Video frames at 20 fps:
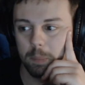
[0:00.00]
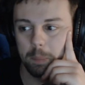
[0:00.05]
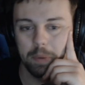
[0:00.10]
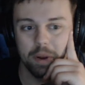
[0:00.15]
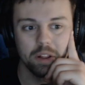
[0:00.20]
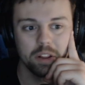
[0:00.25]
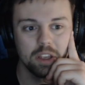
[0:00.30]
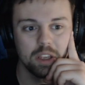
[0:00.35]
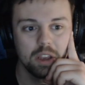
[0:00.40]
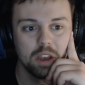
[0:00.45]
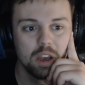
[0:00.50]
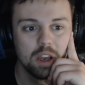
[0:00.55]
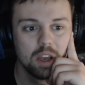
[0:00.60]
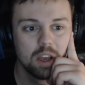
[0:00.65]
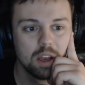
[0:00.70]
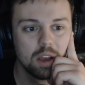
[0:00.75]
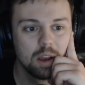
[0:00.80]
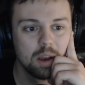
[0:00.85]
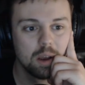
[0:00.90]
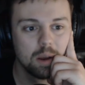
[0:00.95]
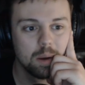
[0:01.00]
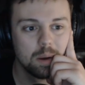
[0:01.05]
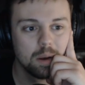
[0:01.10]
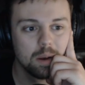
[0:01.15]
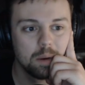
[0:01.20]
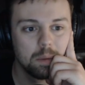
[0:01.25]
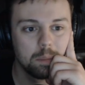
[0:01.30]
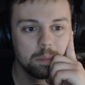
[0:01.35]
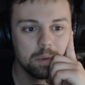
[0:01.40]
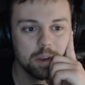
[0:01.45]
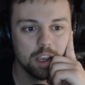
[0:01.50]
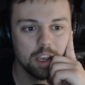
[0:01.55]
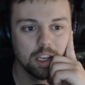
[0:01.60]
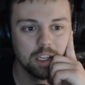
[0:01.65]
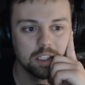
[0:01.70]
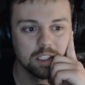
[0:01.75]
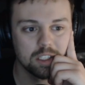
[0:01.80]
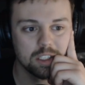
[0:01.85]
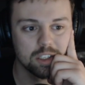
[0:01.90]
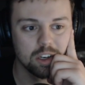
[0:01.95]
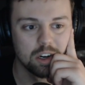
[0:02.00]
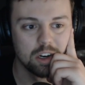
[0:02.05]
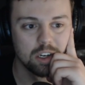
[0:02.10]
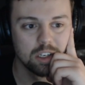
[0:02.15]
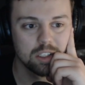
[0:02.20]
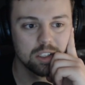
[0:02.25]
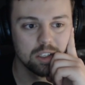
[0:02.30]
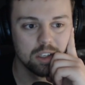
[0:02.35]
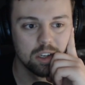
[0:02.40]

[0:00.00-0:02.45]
belly pain starts?